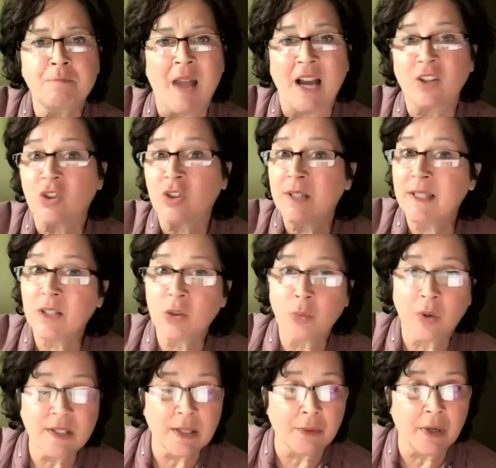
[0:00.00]
actually,
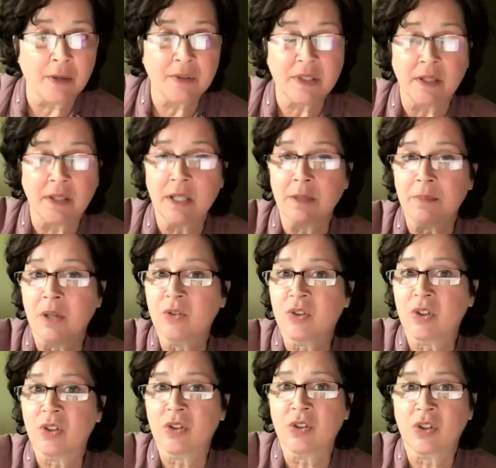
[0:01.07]
as I was talking about
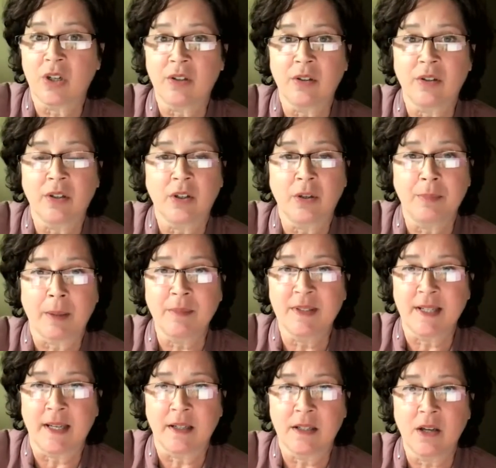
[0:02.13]
Jean-Robert
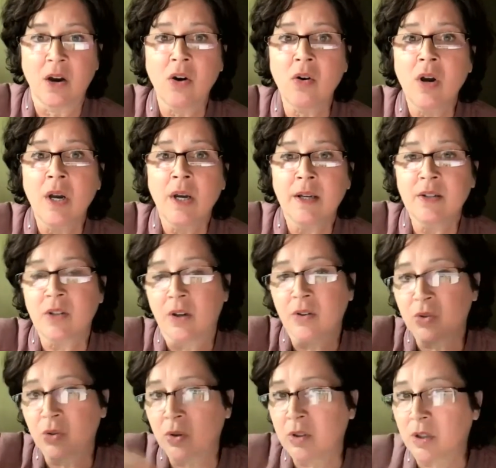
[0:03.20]
Bisaillon, he's
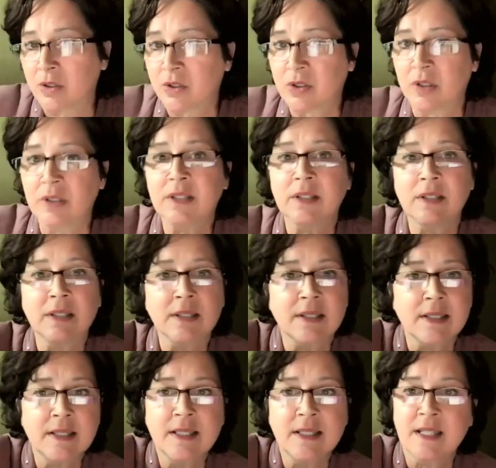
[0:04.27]
also a
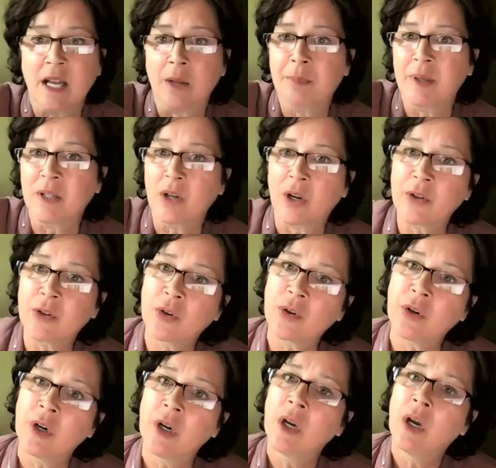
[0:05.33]
consultant, and he's helping
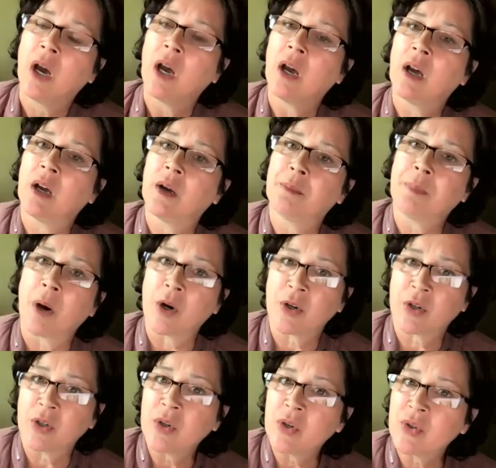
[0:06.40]
other
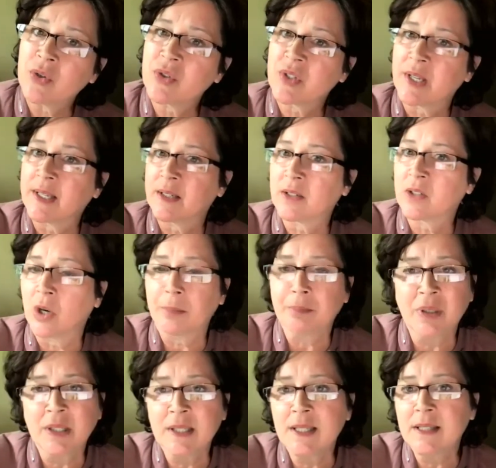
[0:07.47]
partners and
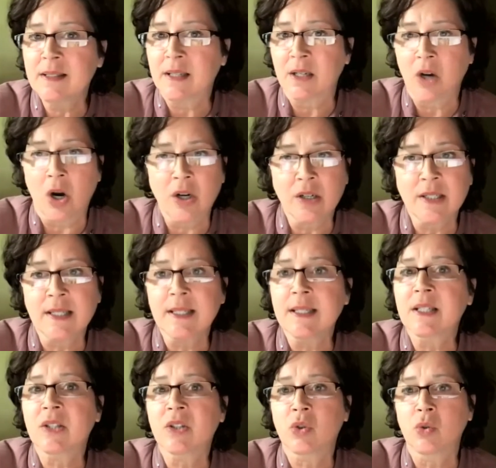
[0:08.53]
companies and
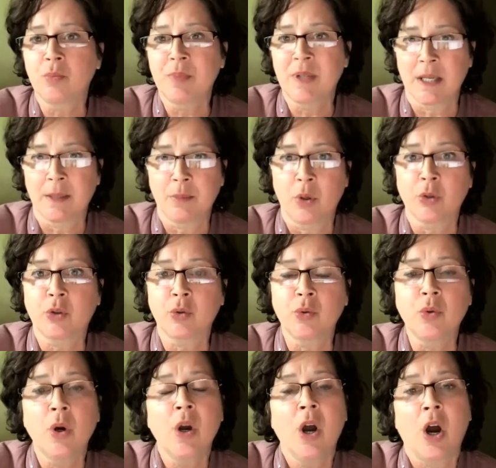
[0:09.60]
artists to be able
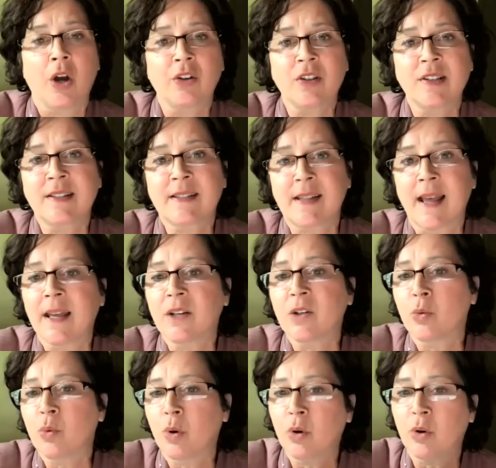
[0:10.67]
to understand
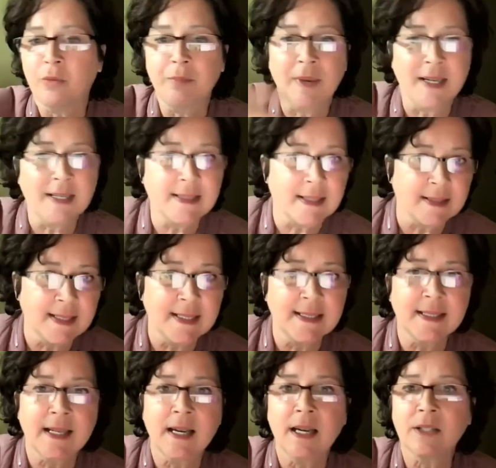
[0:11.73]
the role of
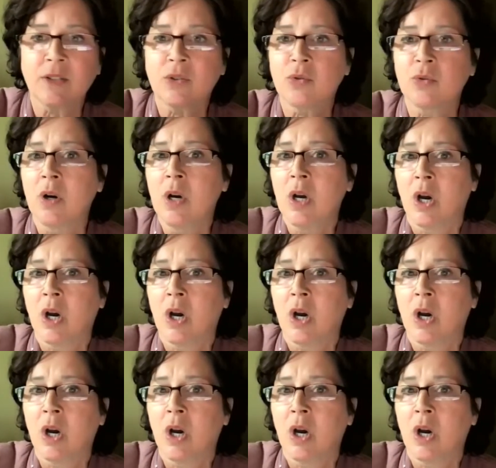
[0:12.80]
metadata, to